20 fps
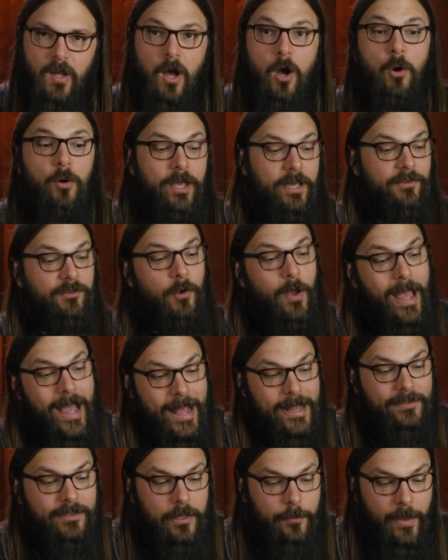Okay, so
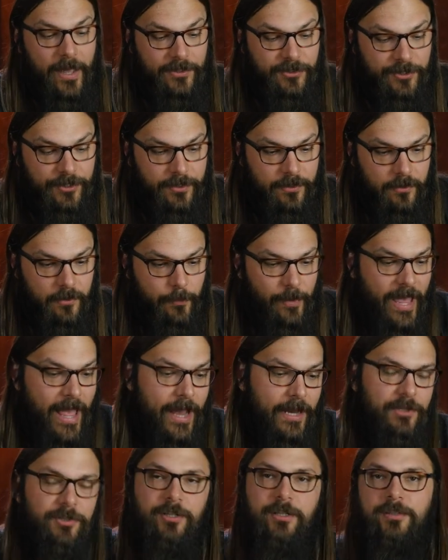as I mentioned, the
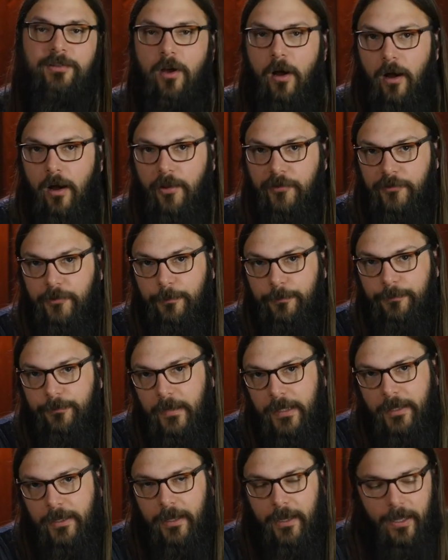packaging is awesome.
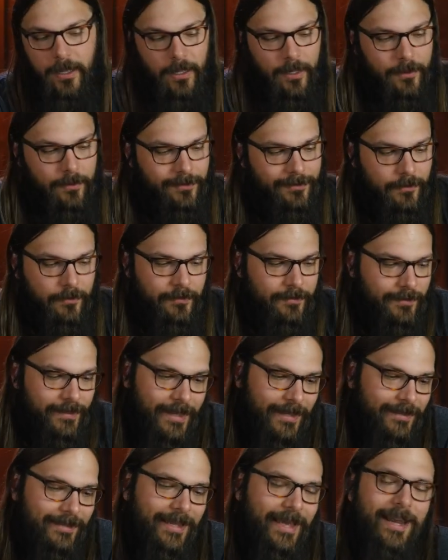
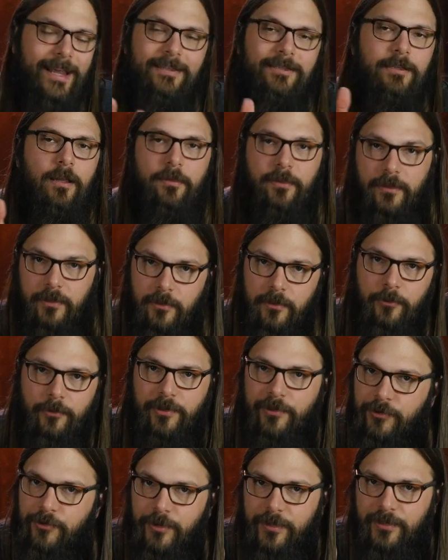That has nothing to do with
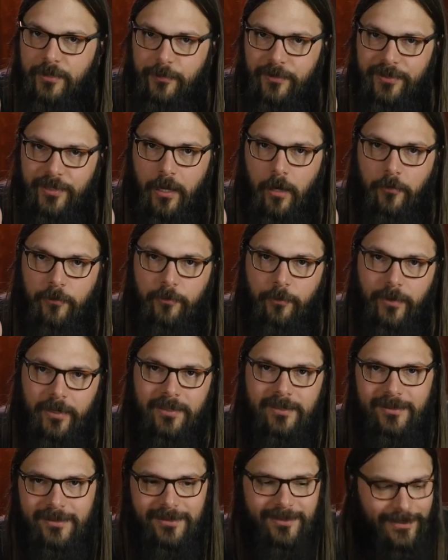the strings themselves, but
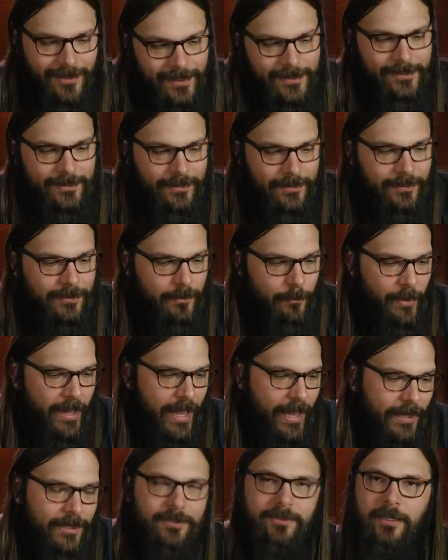it's nice to get a
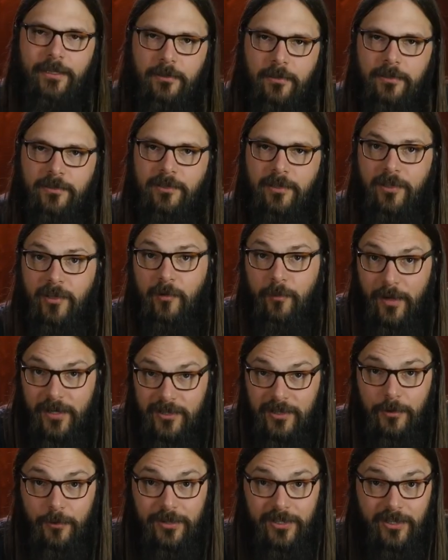package that looks good,
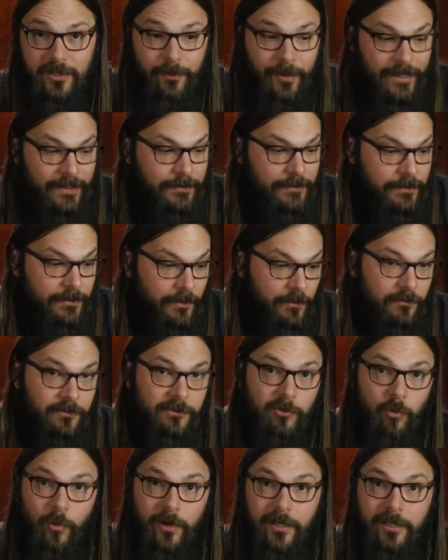especially when you spend, you know,
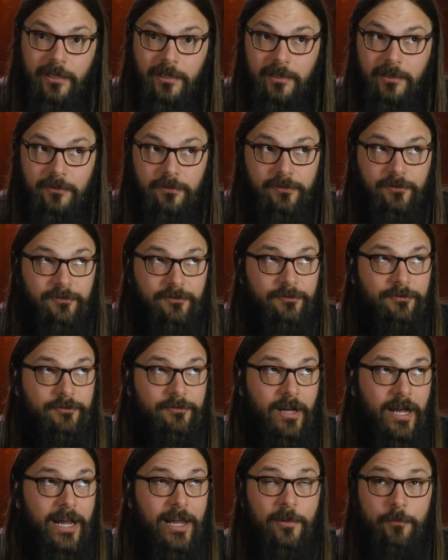
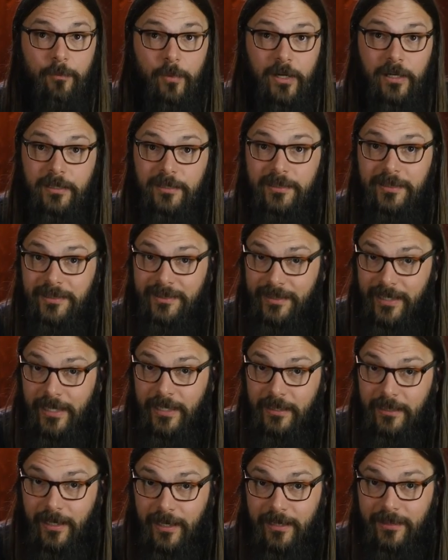$25 a
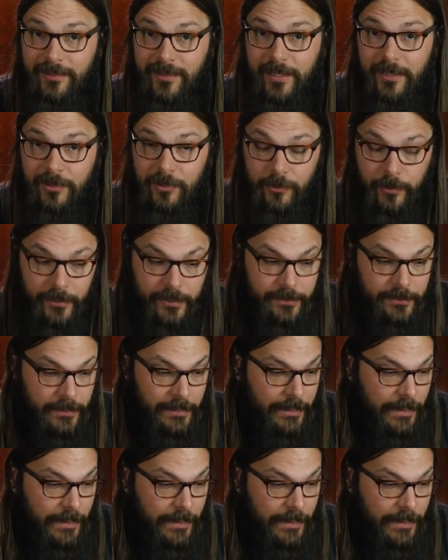set on a set of strings.